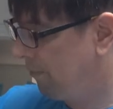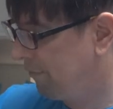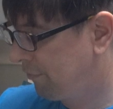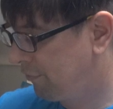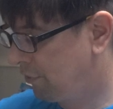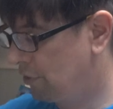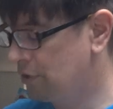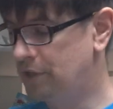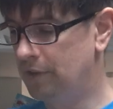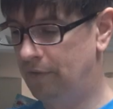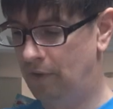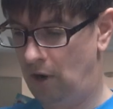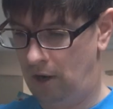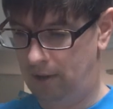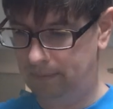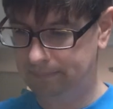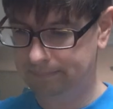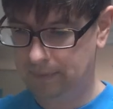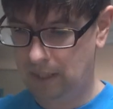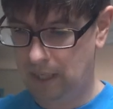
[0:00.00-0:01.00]
first of
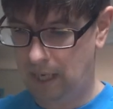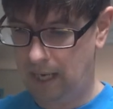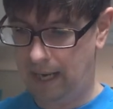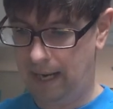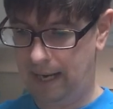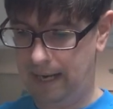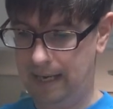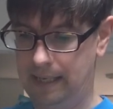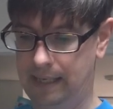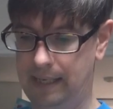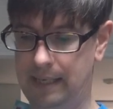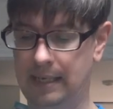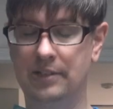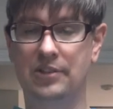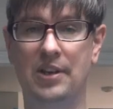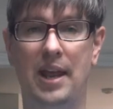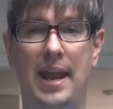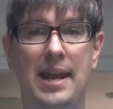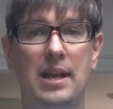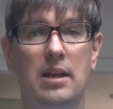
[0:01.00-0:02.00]
all, it
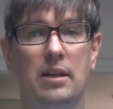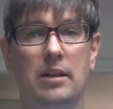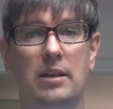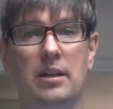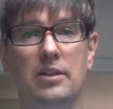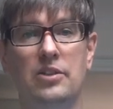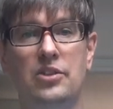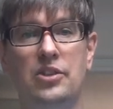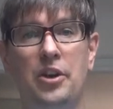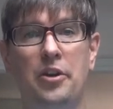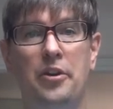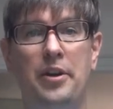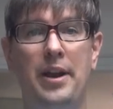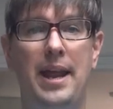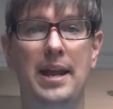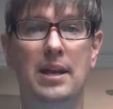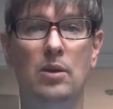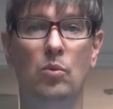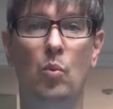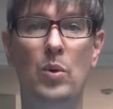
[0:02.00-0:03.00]
is considered
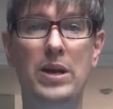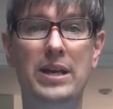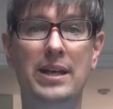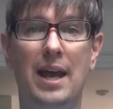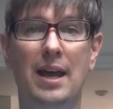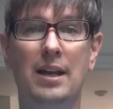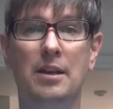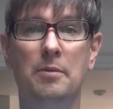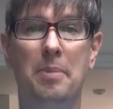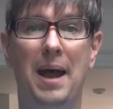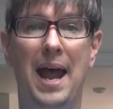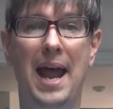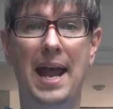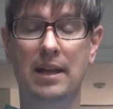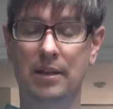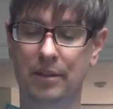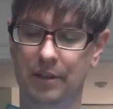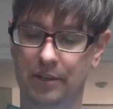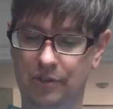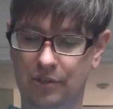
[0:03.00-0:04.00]
a weekend
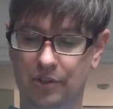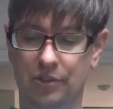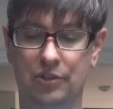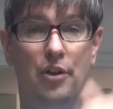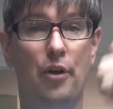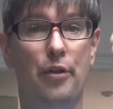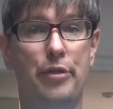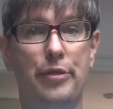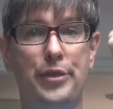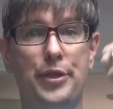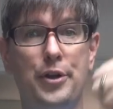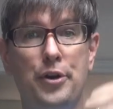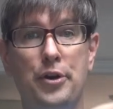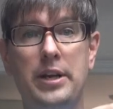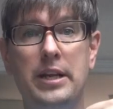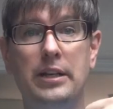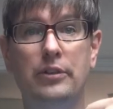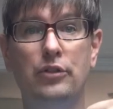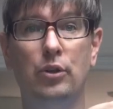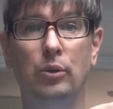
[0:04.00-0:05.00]
bag. This is
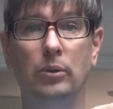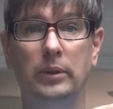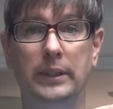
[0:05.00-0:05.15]
32